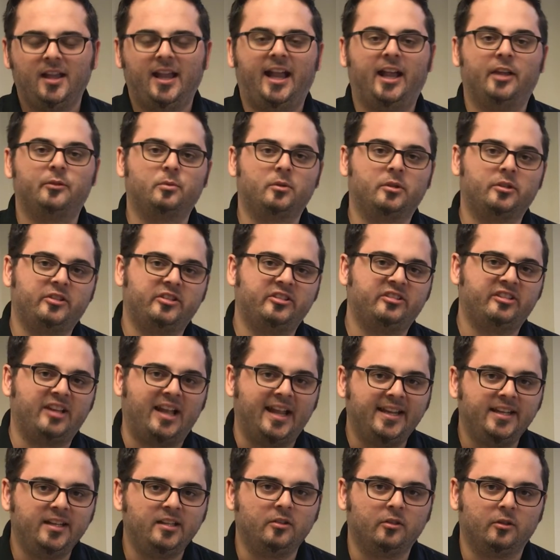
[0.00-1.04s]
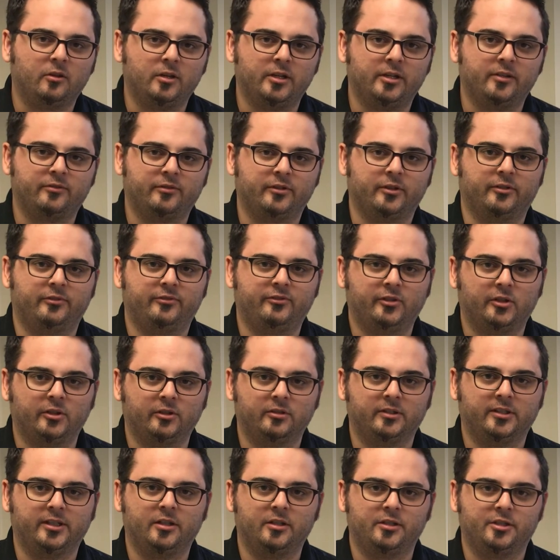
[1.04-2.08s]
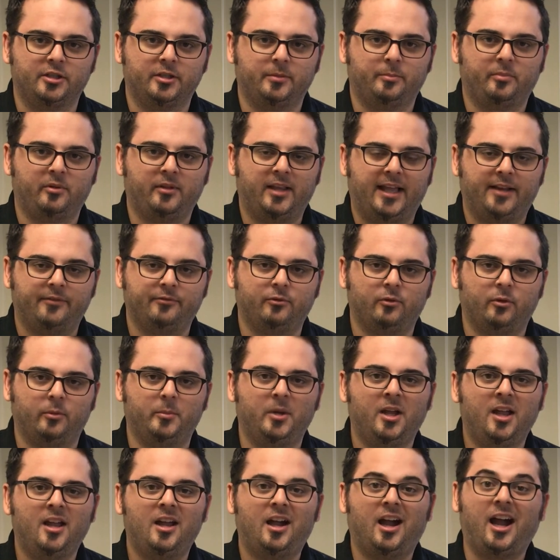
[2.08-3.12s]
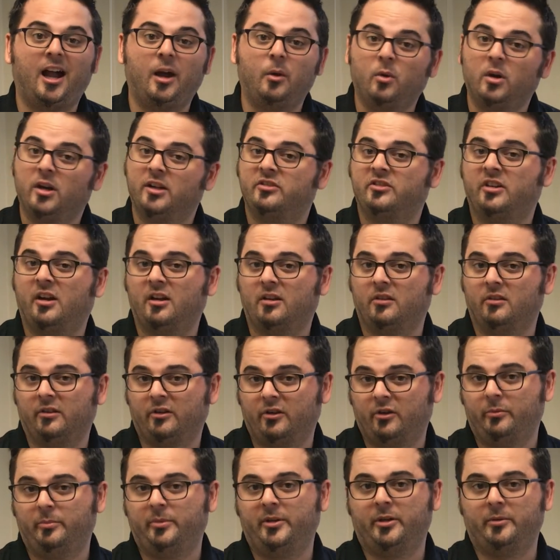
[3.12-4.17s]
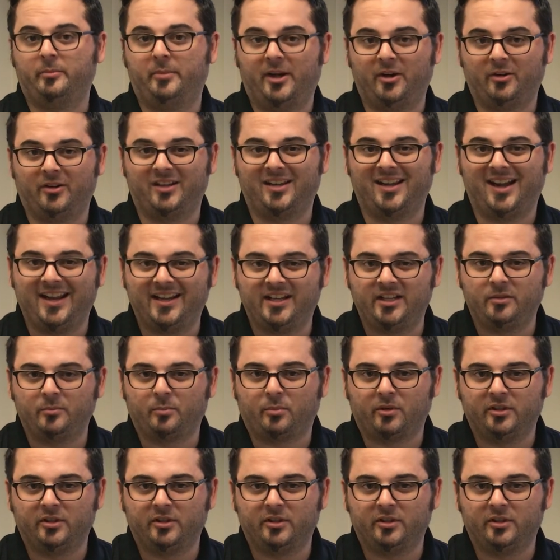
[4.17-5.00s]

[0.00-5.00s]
As we're designing learning for the Fuller Leadership Platform, I want to talk a little bit about guiding